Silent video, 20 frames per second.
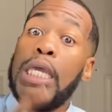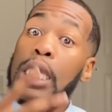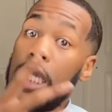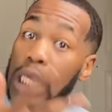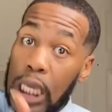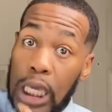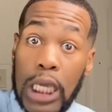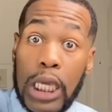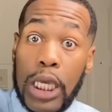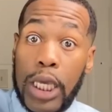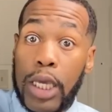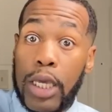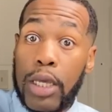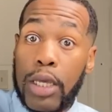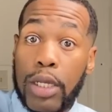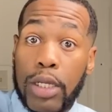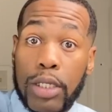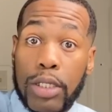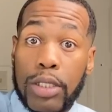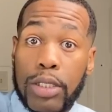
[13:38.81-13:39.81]

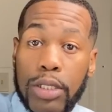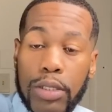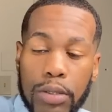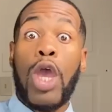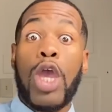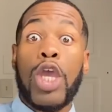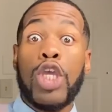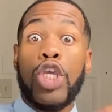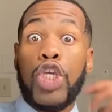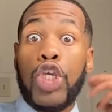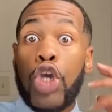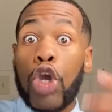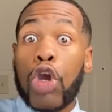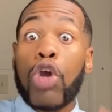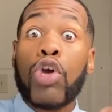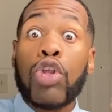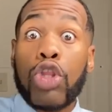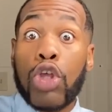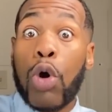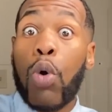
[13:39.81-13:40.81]
is
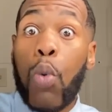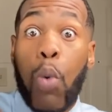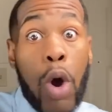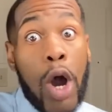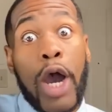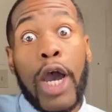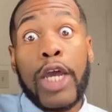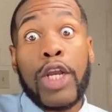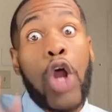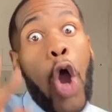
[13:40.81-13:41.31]
you're the one